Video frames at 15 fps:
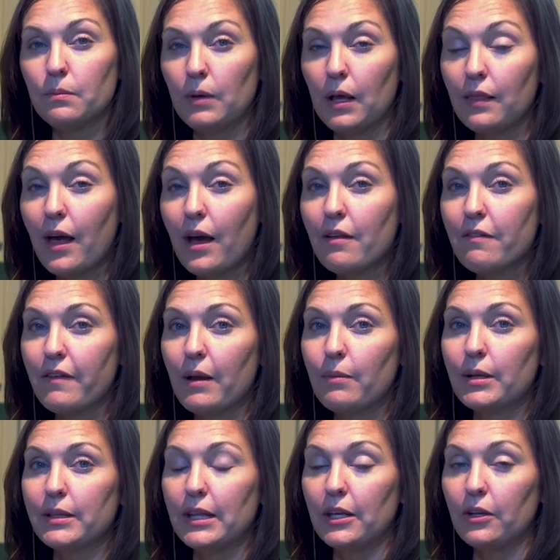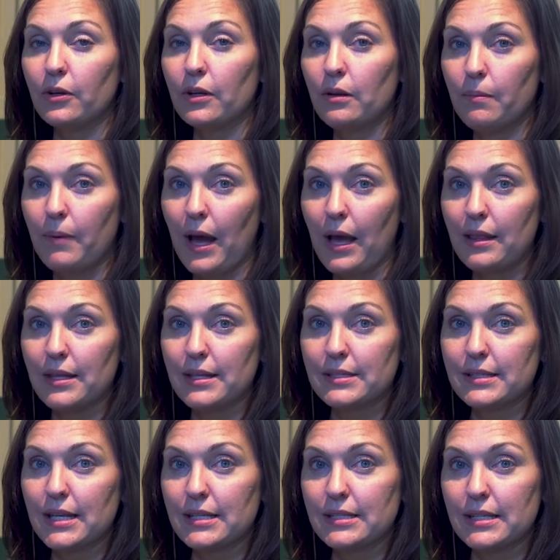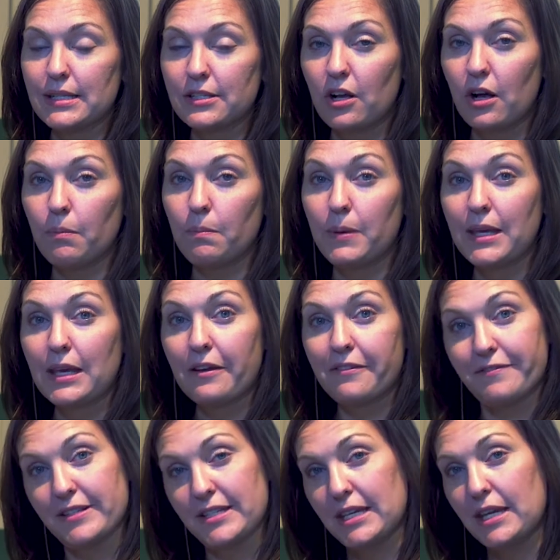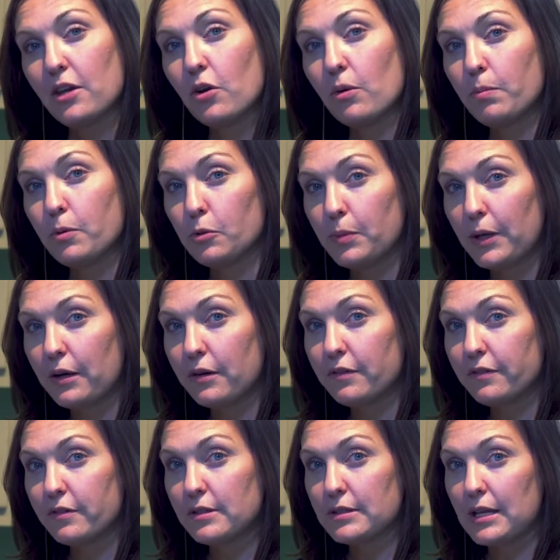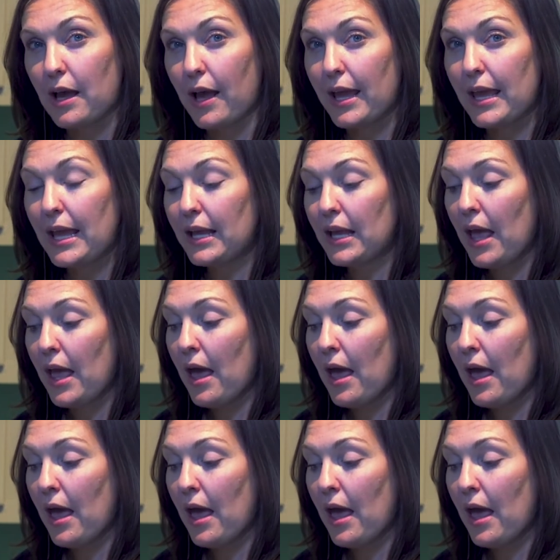A lot of fabric that you're going to buy these days is called PFD, or prepared for dyeing.